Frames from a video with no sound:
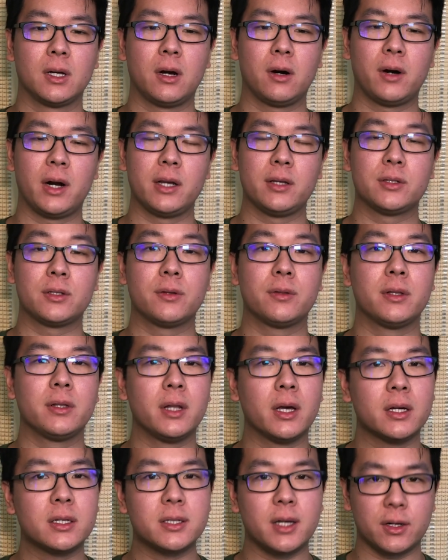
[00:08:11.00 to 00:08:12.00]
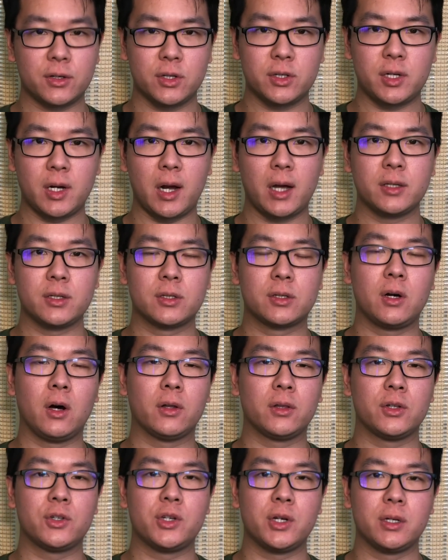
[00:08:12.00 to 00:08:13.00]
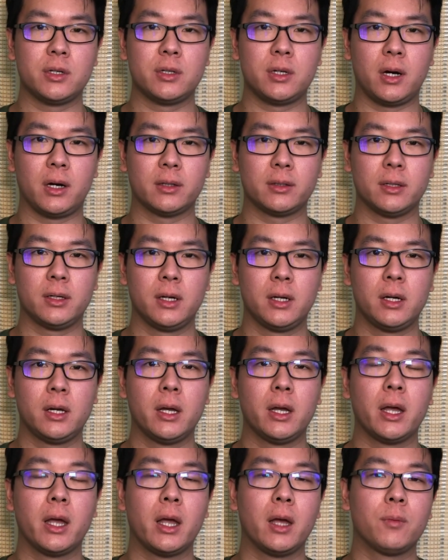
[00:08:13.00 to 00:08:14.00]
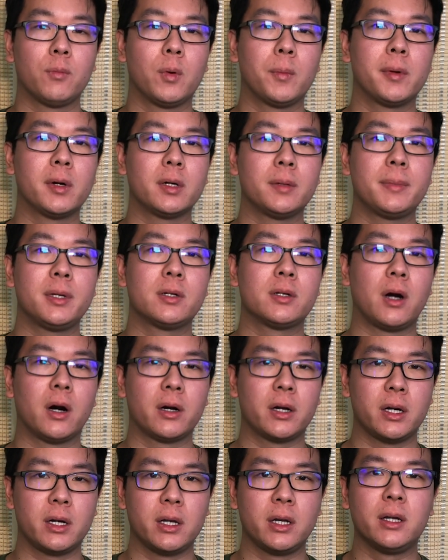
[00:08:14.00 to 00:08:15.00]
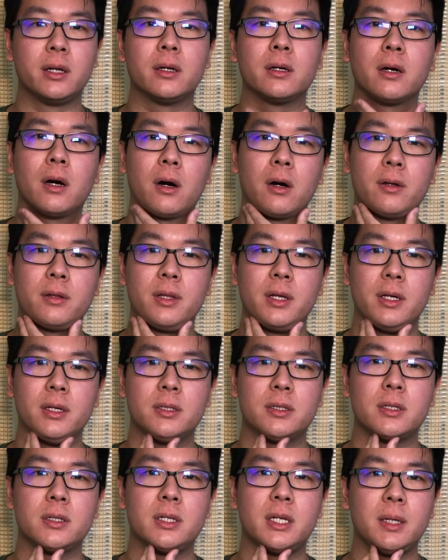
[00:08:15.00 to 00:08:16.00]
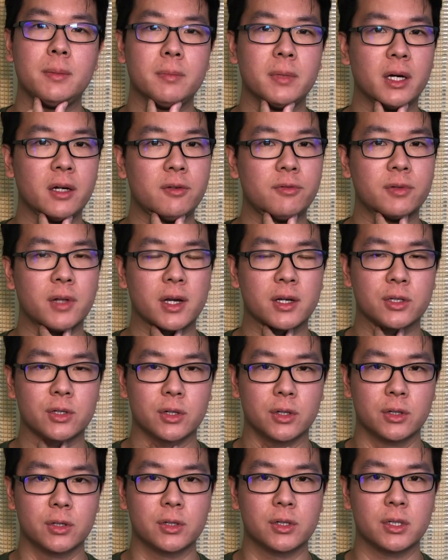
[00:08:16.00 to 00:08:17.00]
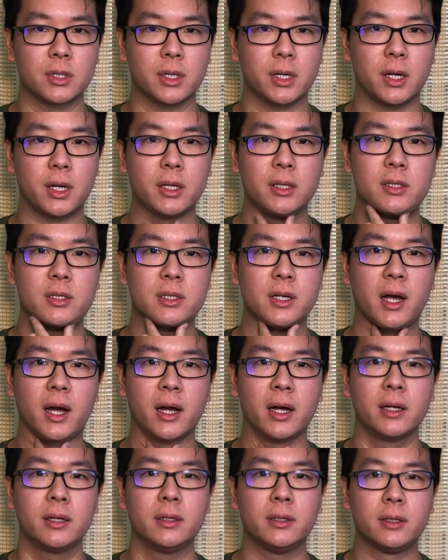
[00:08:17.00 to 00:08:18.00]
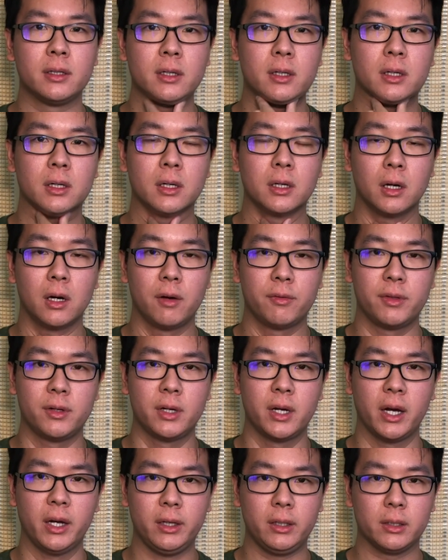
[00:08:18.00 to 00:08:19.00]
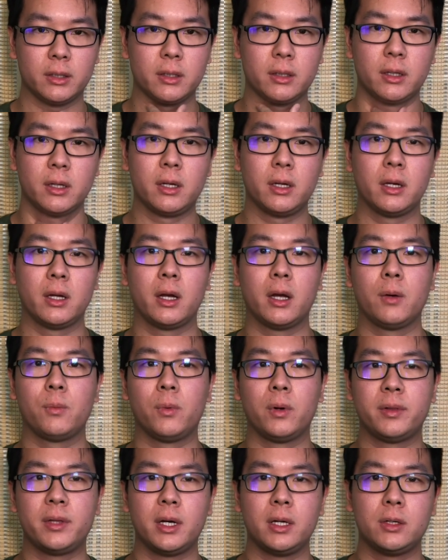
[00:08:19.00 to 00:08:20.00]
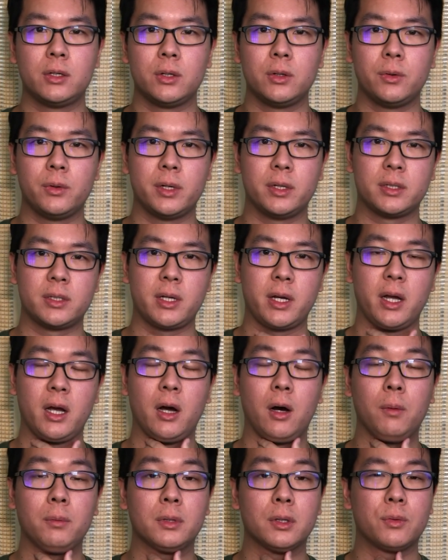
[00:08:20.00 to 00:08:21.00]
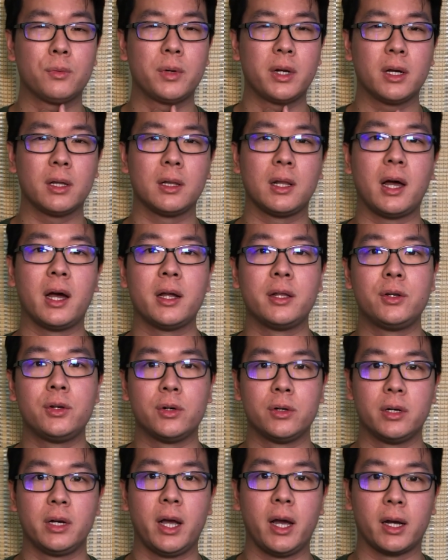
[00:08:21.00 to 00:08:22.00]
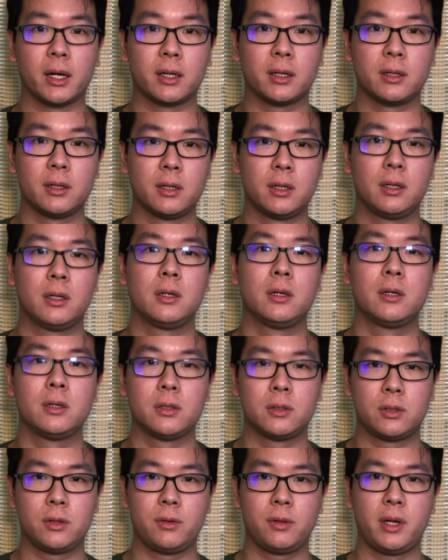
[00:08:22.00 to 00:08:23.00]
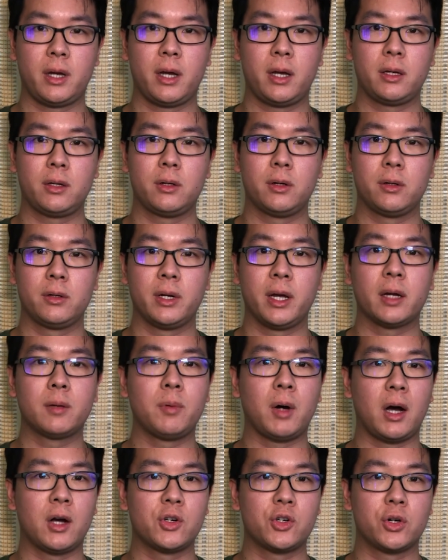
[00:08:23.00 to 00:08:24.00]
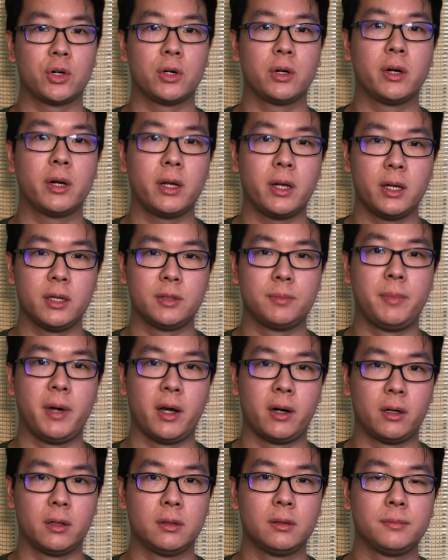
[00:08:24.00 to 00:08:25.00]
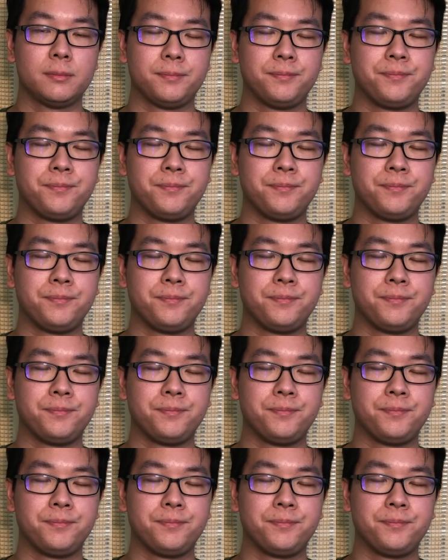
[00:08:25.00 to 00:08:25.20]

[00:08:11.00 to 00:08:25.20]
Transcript: All right, so the next exercise is called the chin tug. And what we're going to be targeting are these deep neck flexors inside of the neck. And what they do is they help to realign your neck so that your neck posture is better.